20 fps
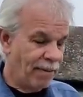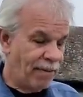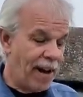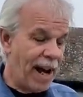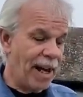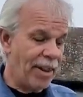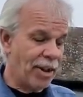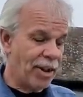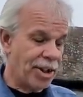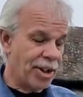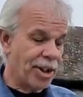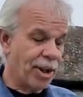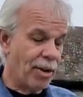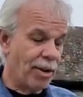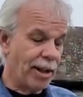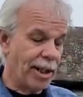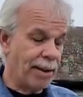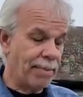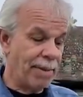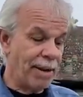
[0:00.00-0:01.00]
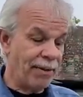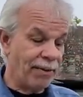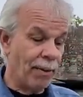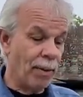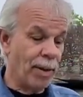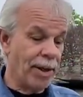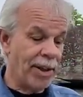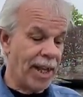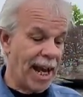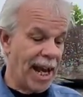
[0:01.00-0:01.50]
Father saw it
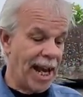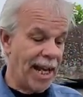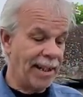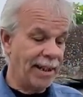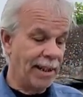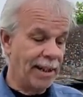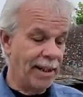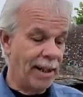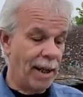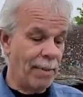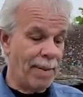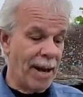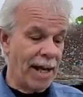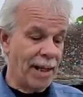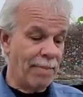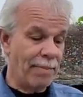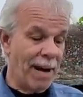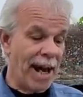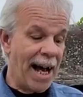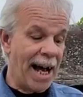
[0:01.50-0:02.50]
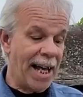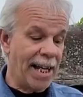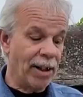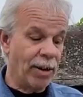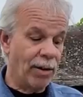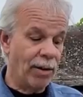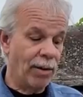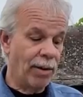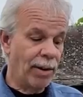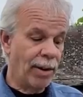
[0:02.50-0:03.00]
before that, about a
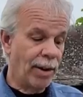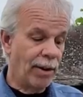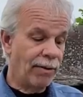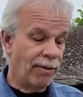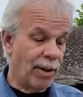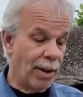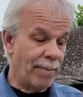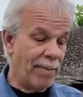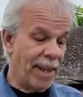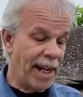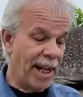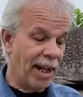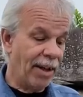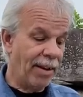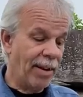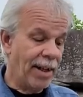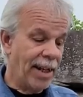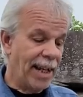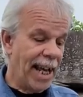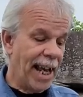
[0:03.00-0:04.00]
mile from there,